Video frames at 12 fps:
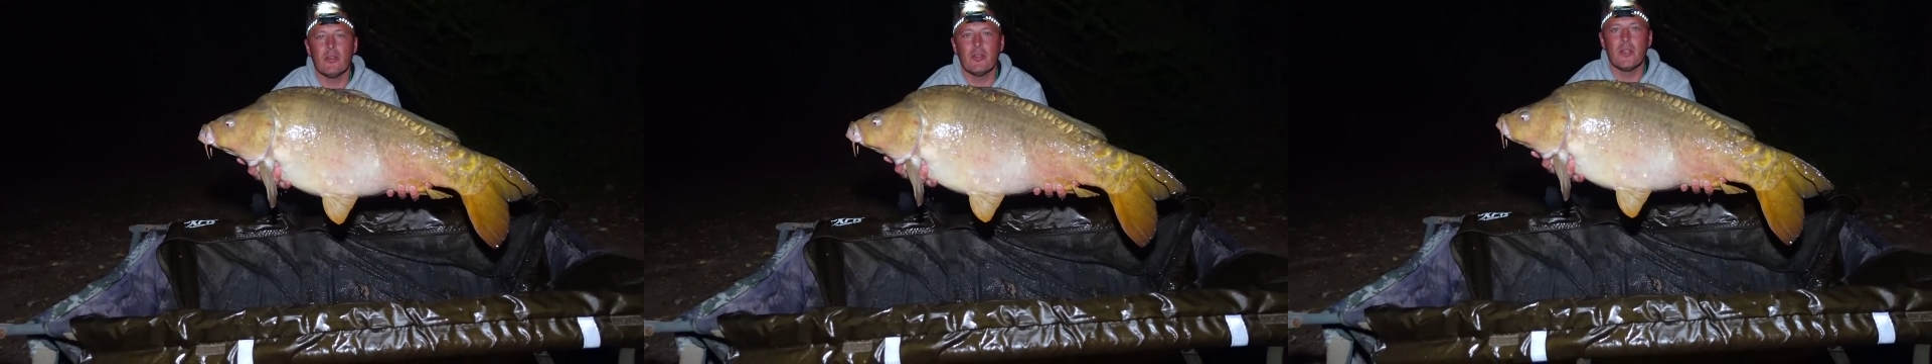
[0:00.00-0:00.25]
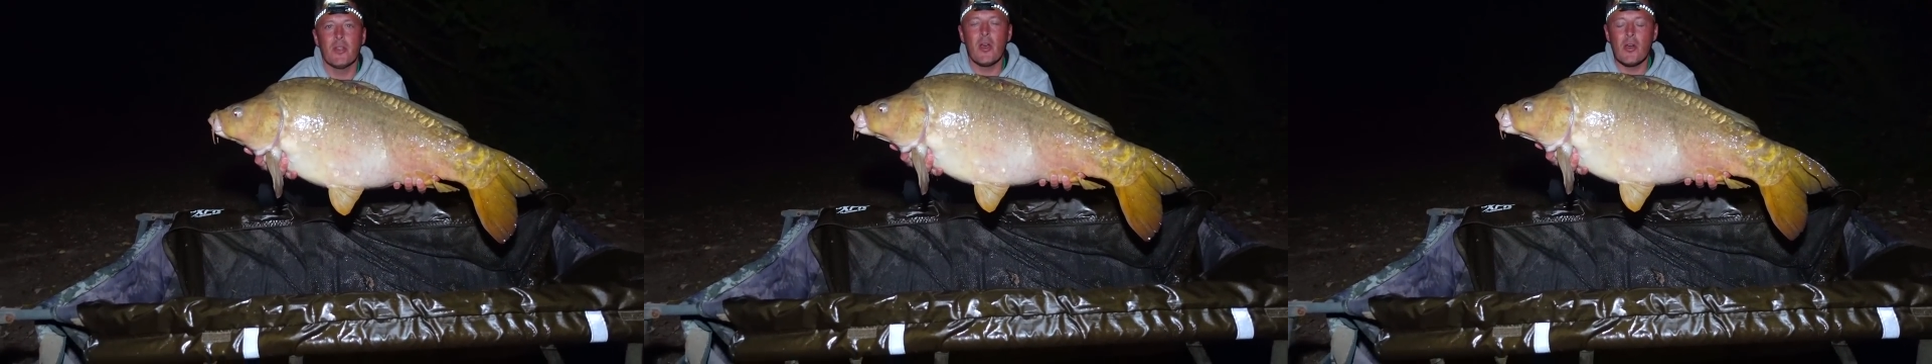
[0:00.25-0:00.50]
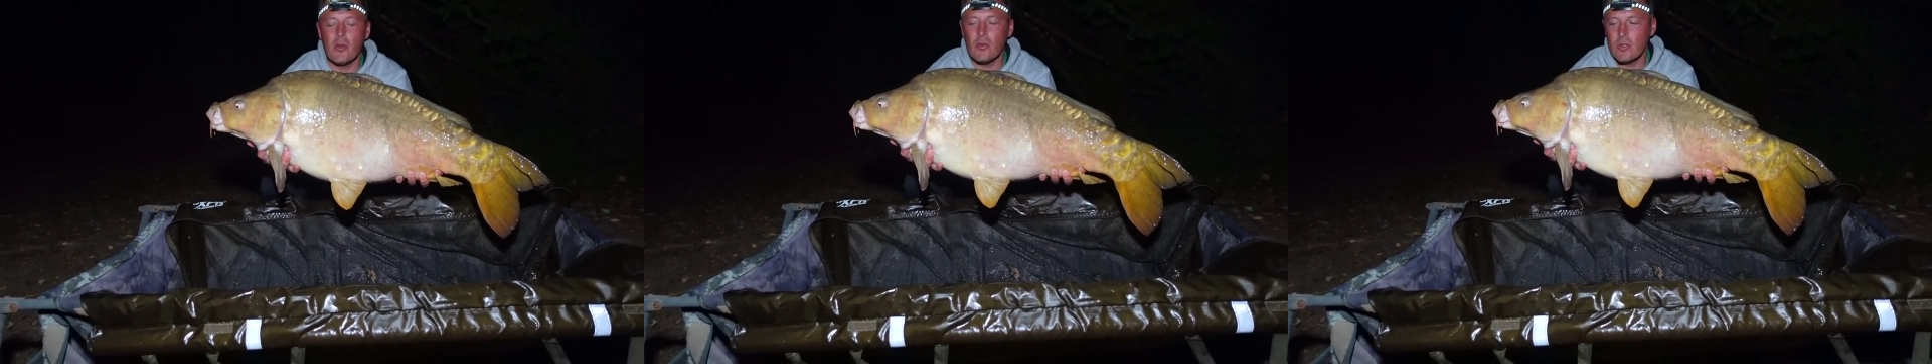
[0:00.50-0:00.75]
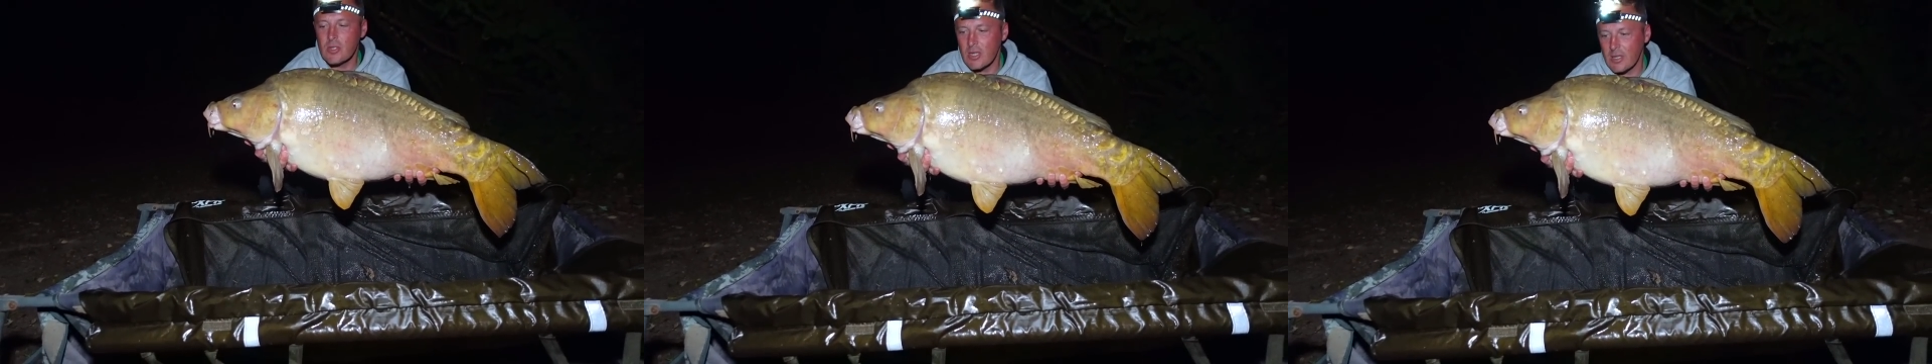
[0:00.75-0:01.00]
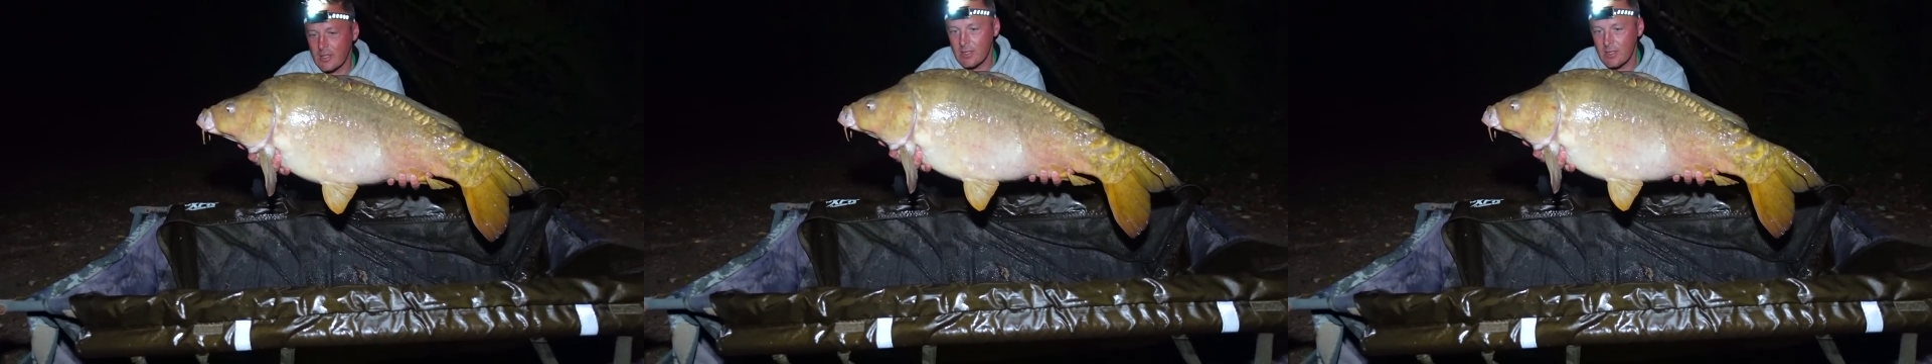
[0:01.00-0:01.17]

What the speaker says: on the nose.